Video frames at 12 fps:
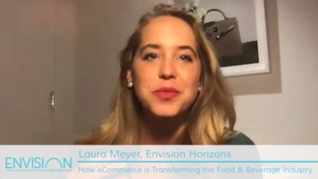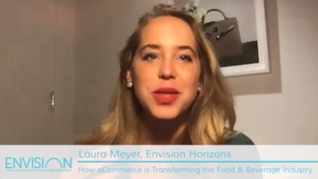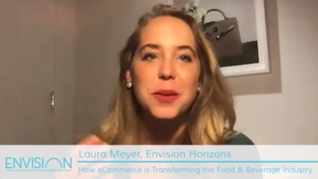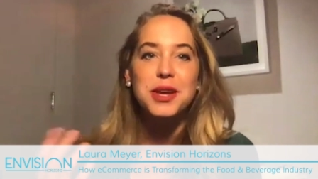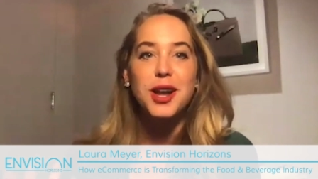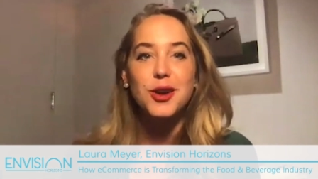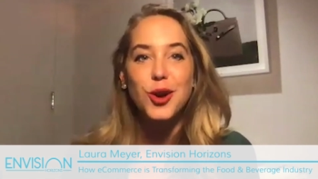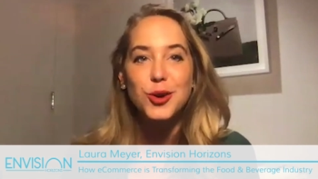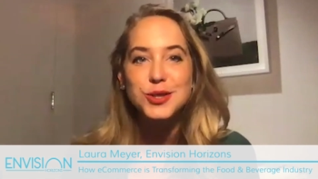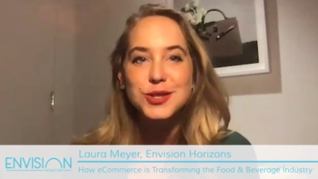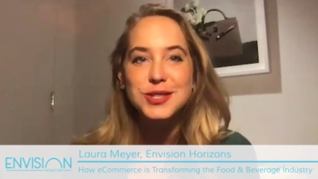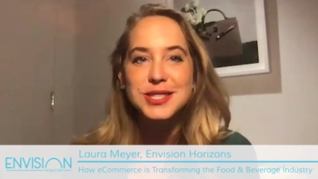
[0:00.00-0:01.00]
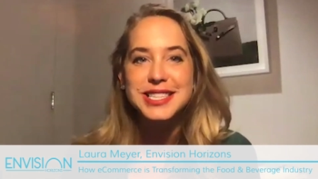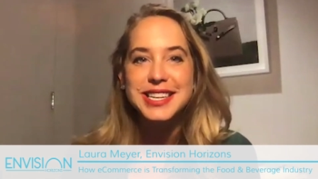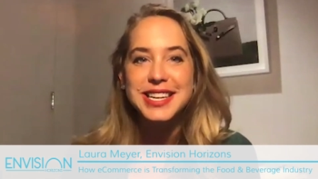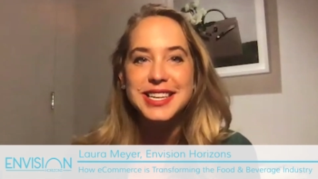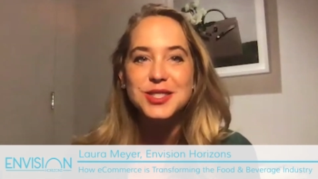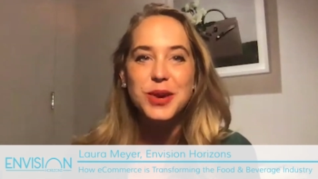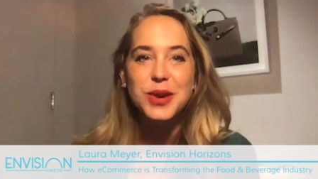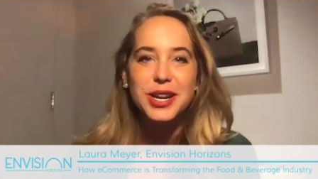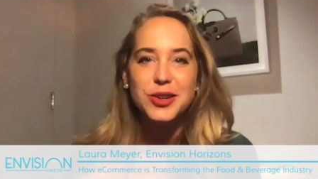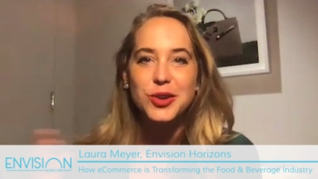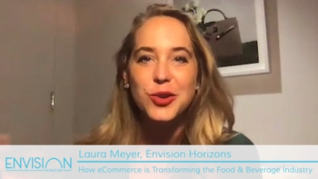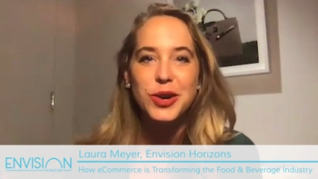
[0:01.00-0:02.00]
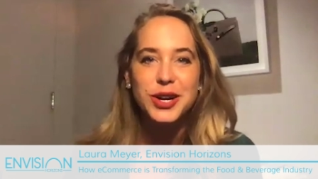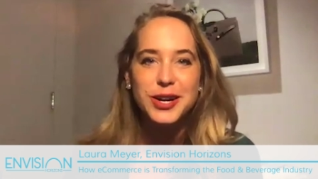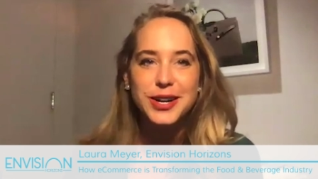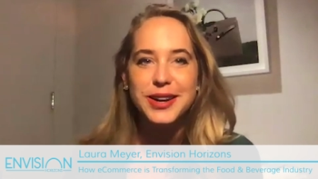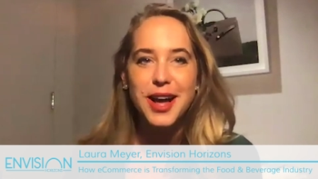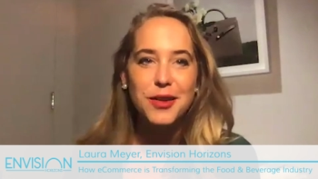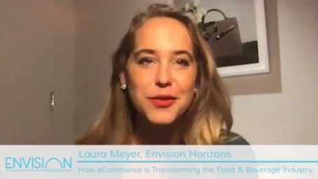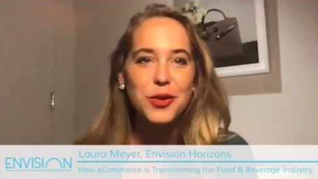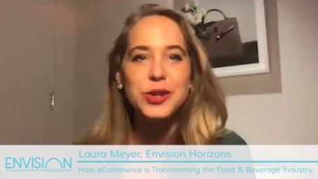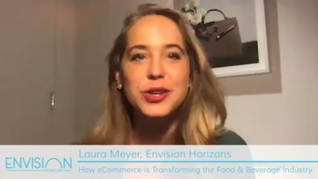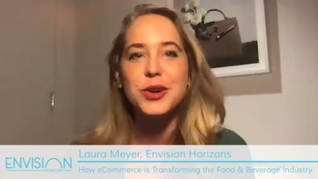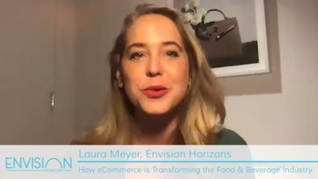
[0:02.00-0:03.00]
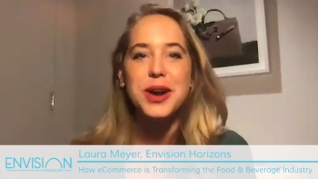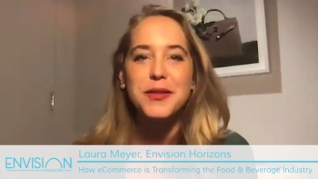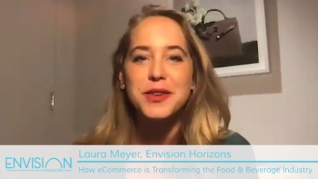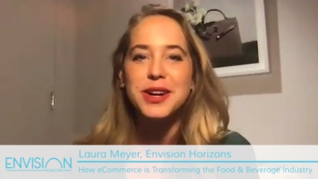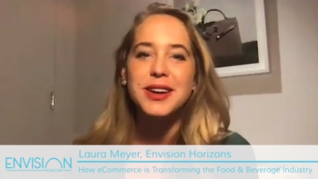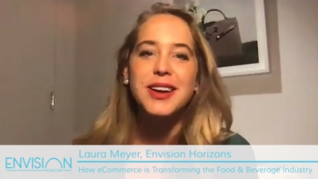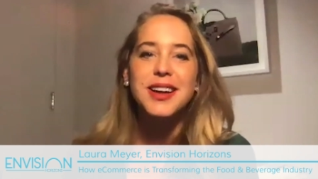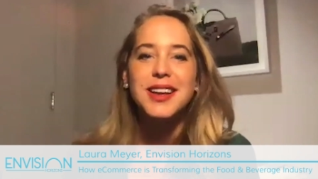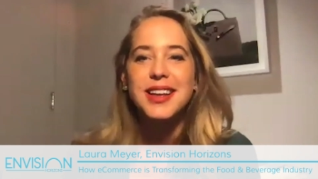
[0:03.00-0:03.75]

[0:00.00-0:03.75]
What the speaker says: Being on coastal cities, right, New York or California or wherever,